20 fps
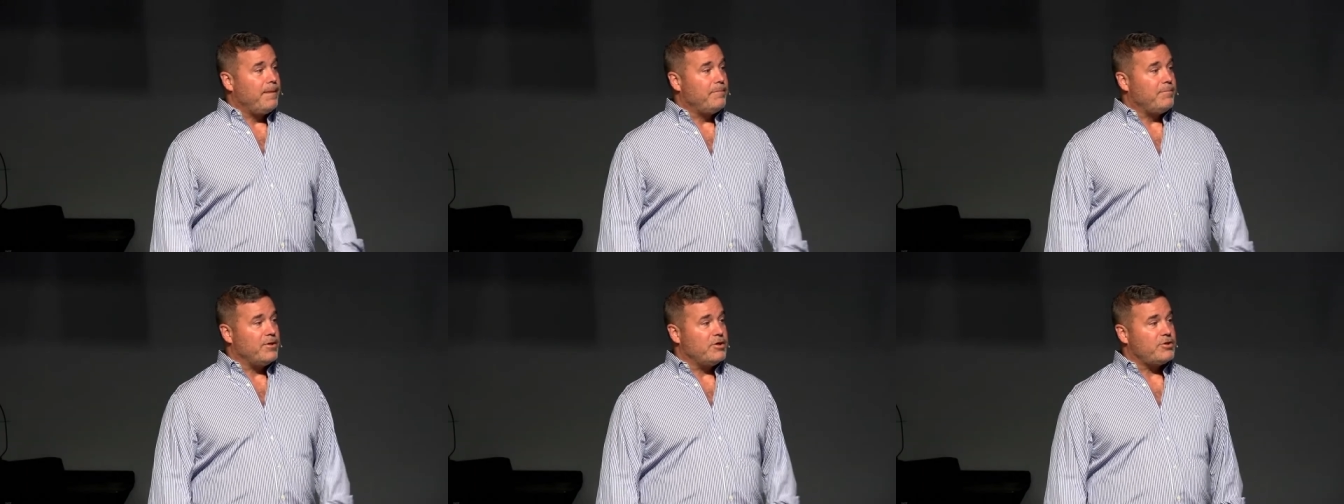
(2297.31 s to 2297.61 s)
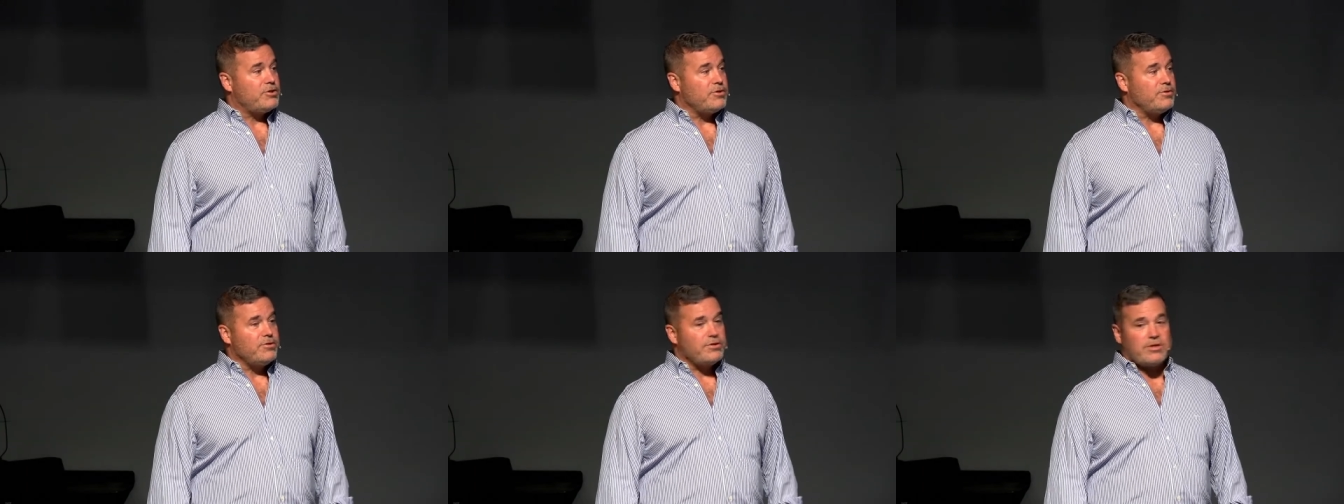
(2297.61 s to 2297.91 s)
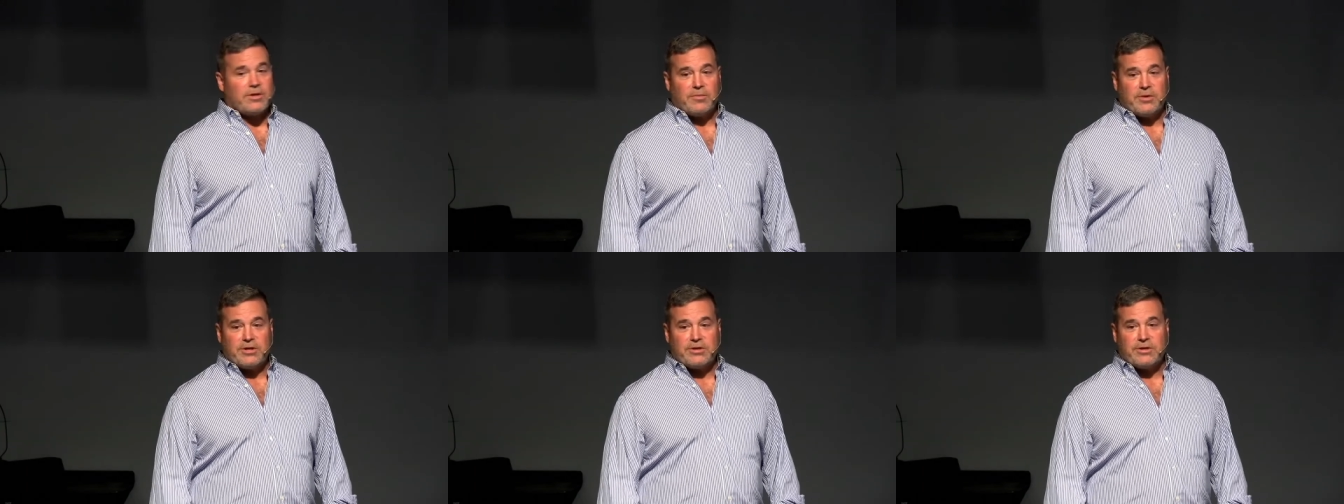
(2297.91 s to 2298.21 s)
But as soon as
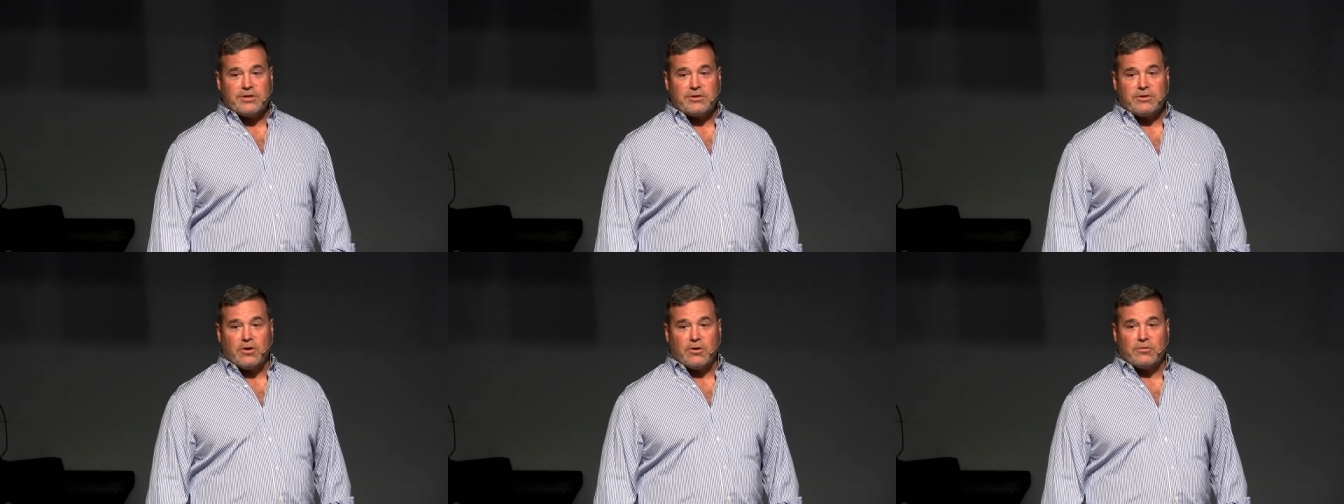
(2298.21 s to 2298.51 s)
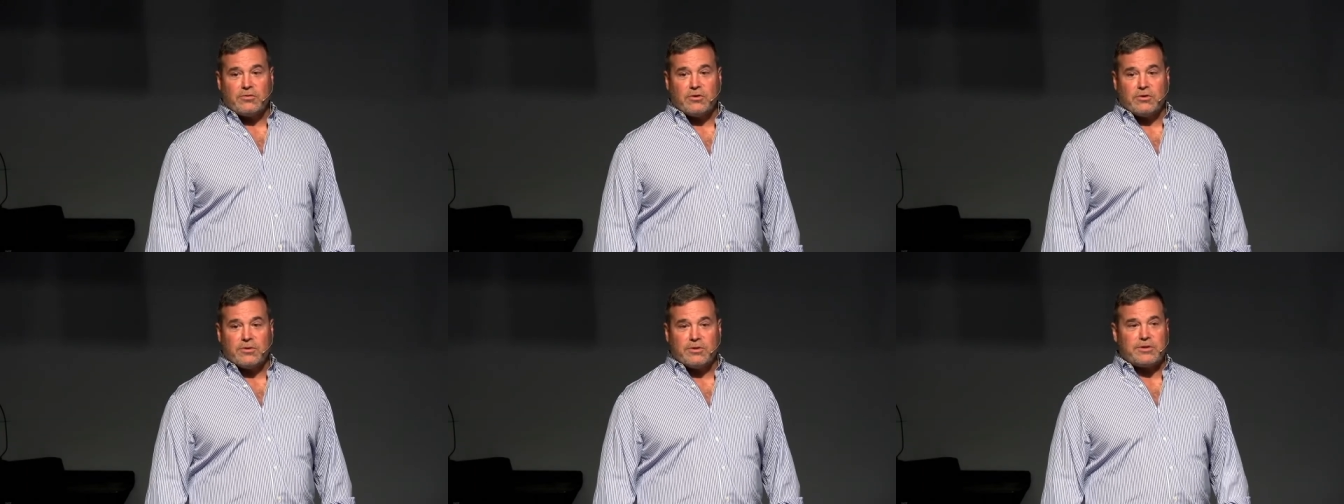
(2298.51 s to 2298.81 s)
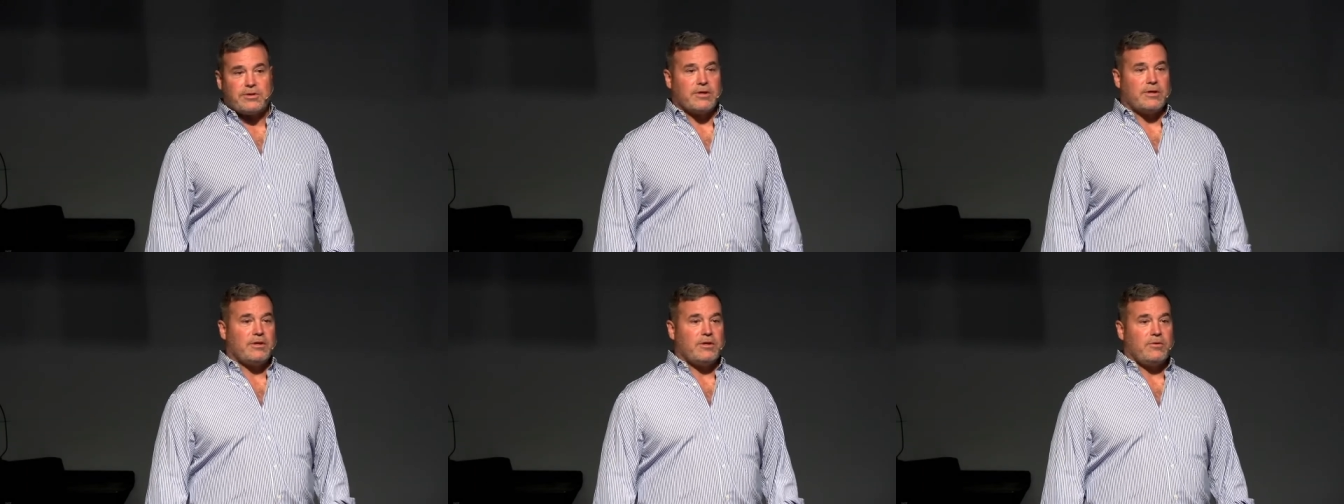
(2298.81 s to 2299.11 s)
somebody says don't do it,
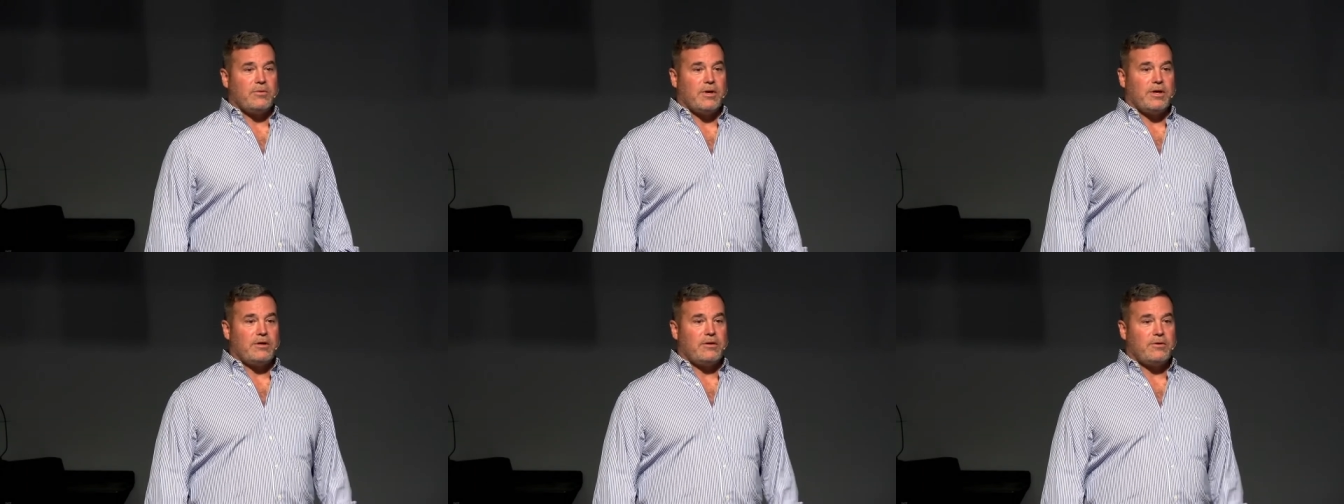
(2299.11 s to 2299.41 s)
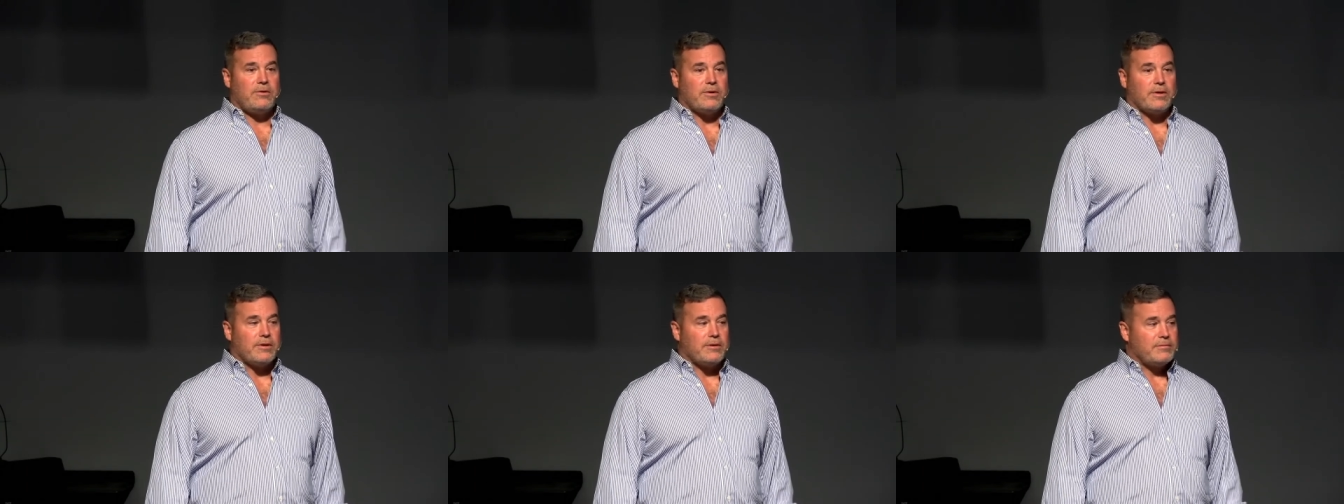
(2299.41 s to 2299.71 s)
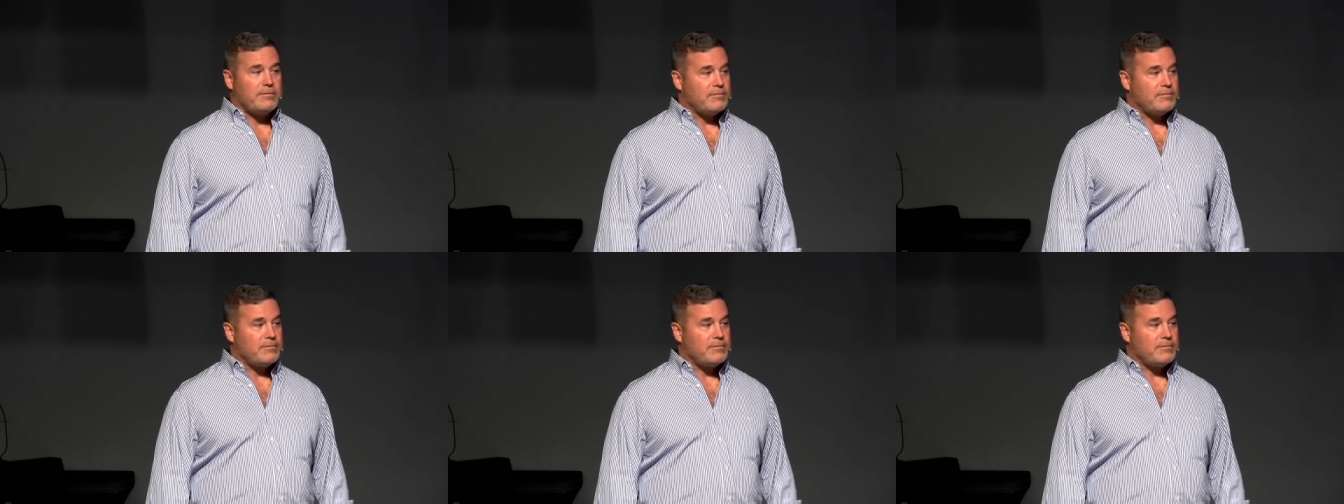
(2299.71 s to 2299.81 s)
suddenly you want to do it.